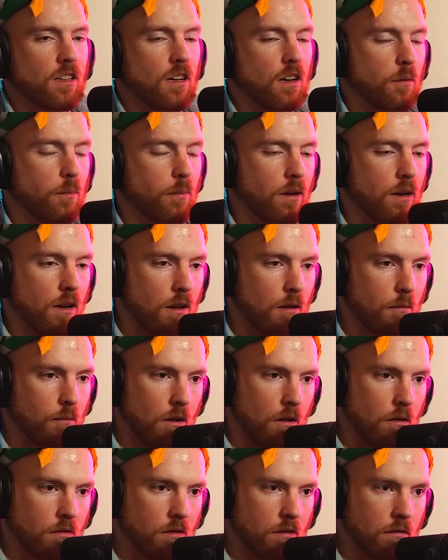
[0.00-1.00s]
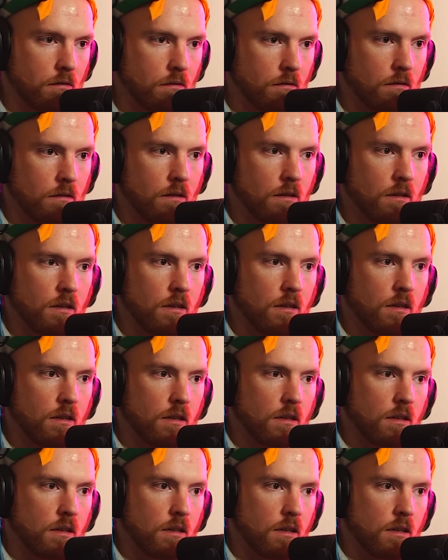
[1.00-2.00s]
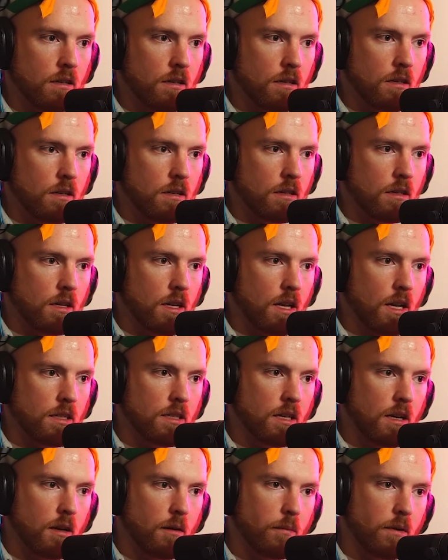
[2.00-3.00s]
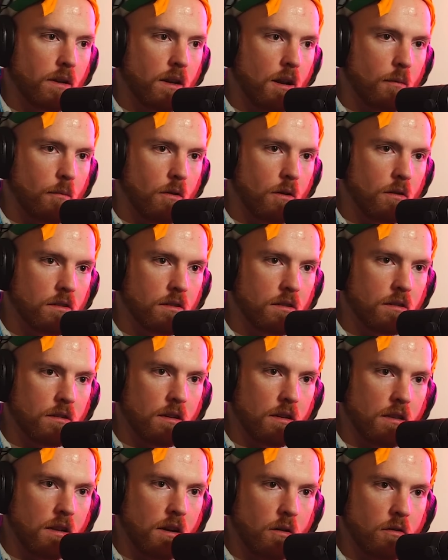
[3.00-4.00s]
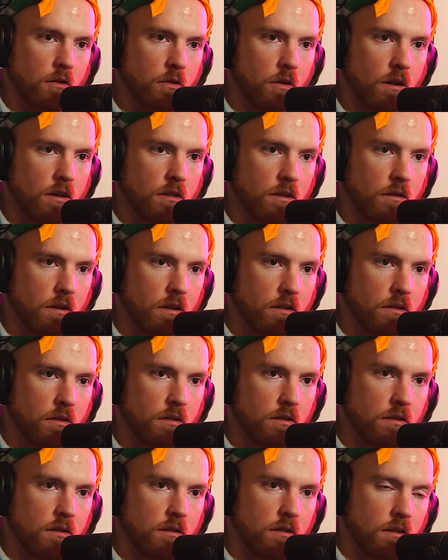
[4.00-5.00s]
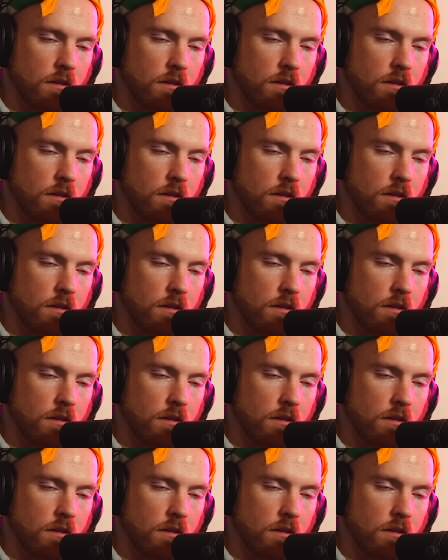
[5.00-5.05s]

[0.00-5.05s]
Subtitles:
Tickle me Elmos. You gotta tickle me Elmos and there are Toys R Us.